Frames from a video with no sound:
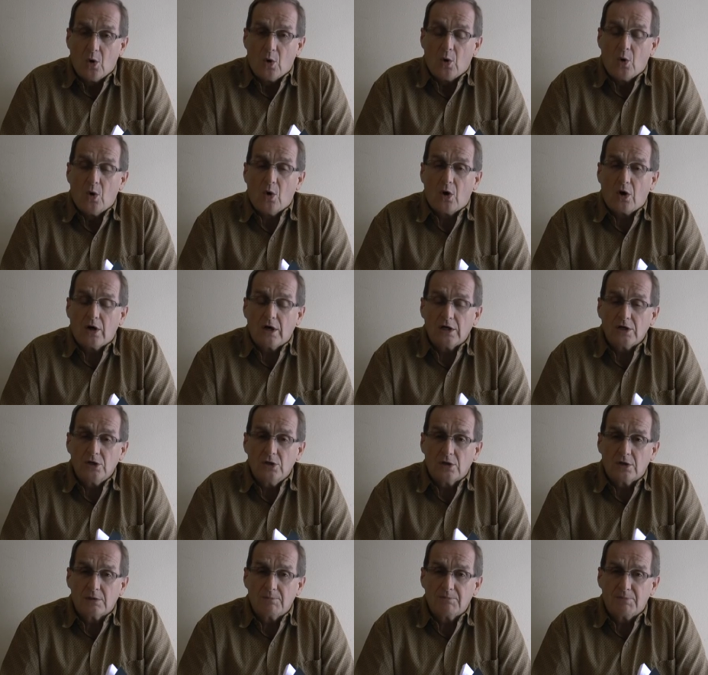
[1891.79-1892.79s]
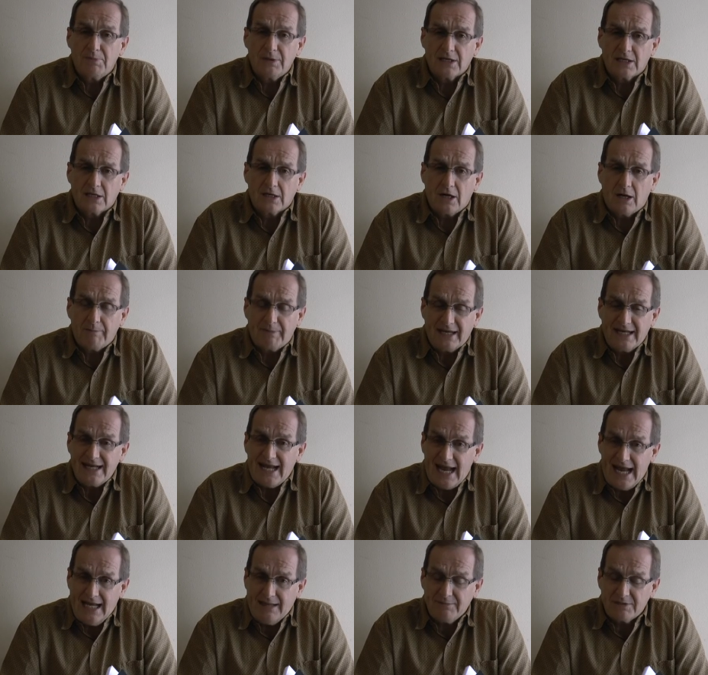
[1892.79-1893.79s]
or you can pick it up
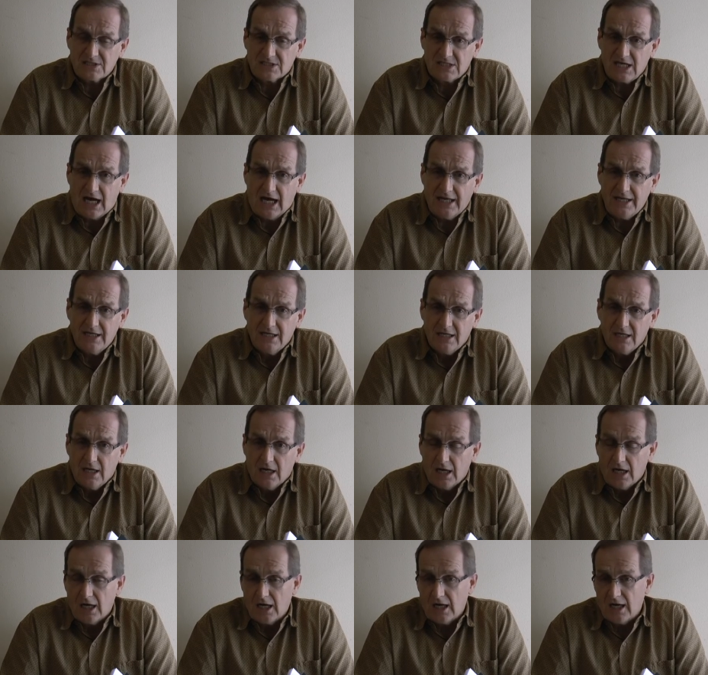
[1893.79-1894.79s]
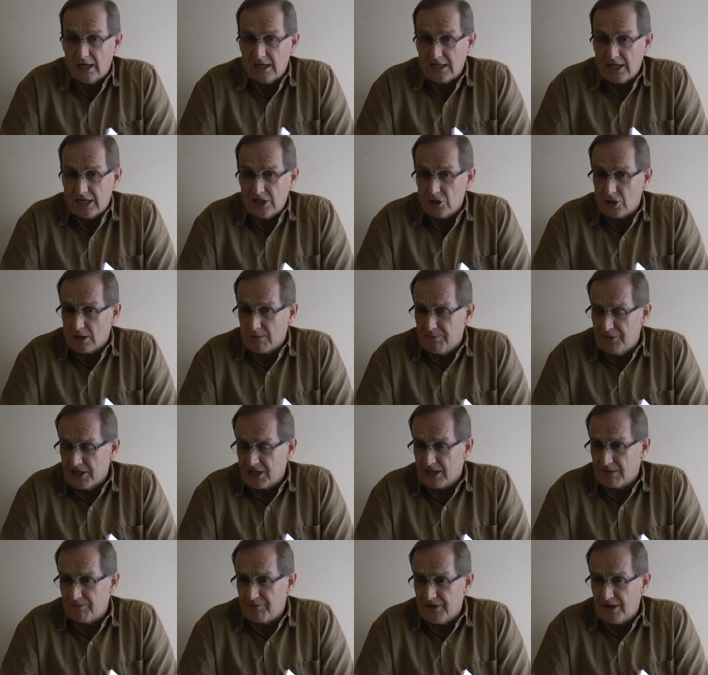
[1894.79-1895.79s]
at Amazon, and you can
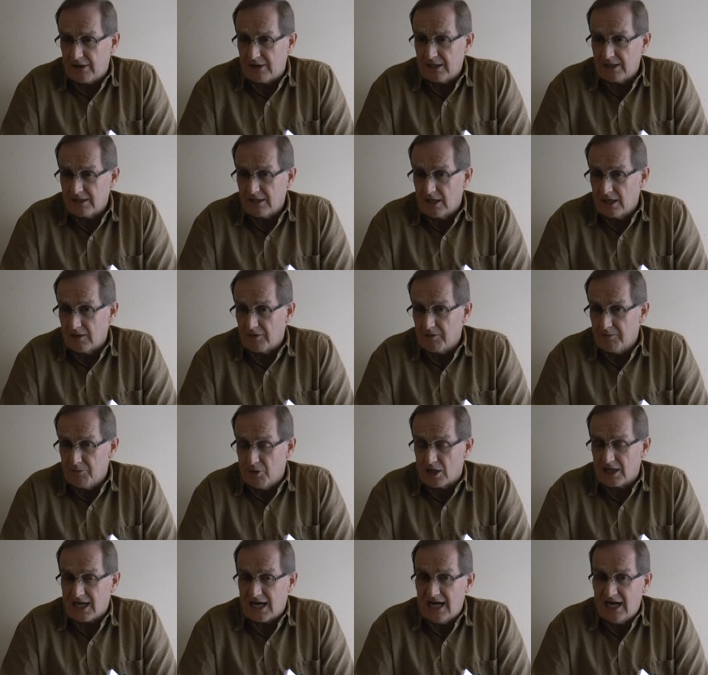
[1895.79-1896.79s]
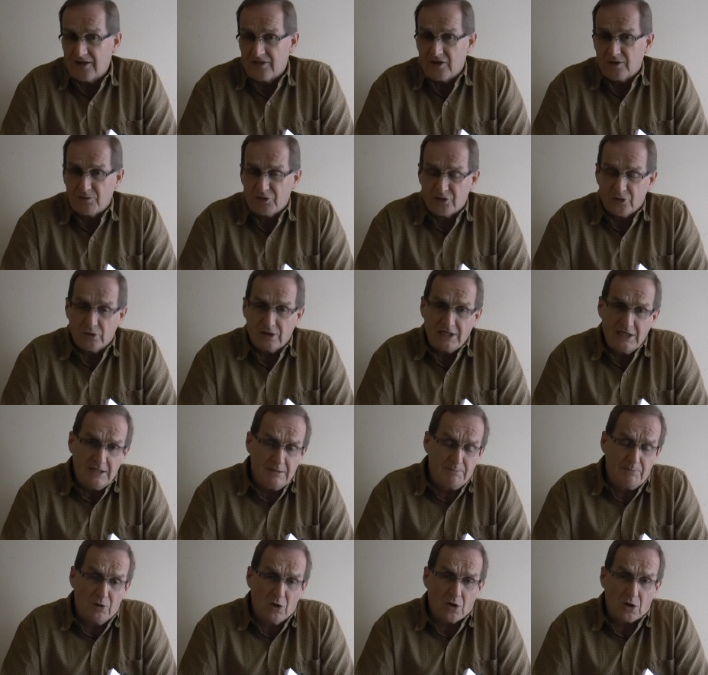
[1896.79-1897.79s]
pick up there the book either through
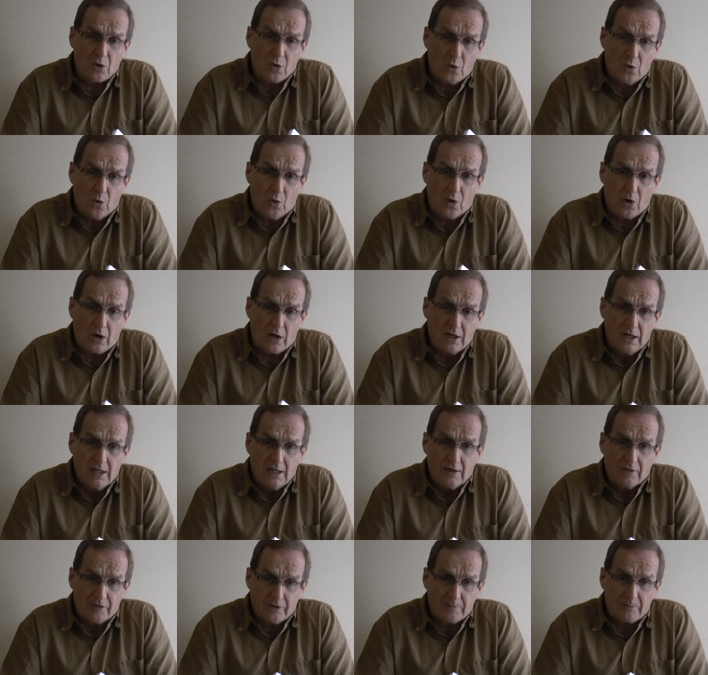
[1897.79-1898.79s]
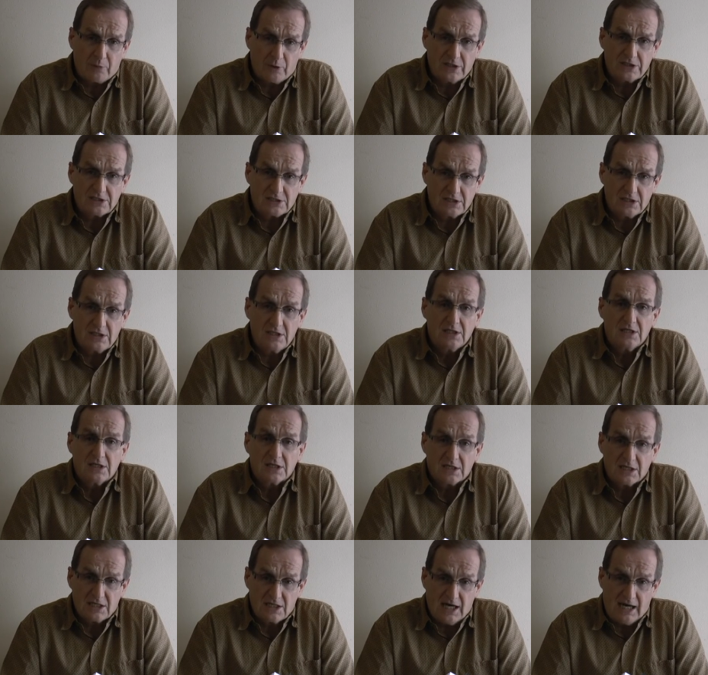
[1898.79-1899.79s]
ebook or the printed
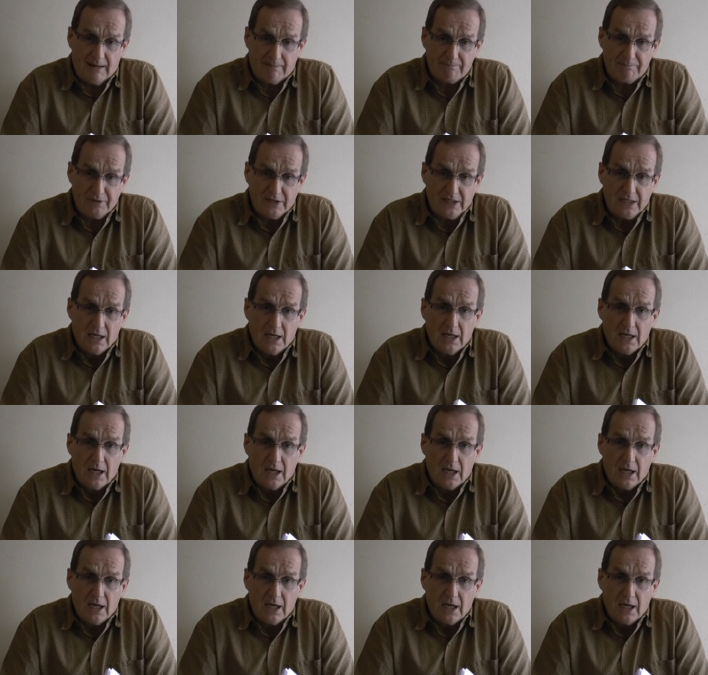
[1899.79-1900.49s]
copy.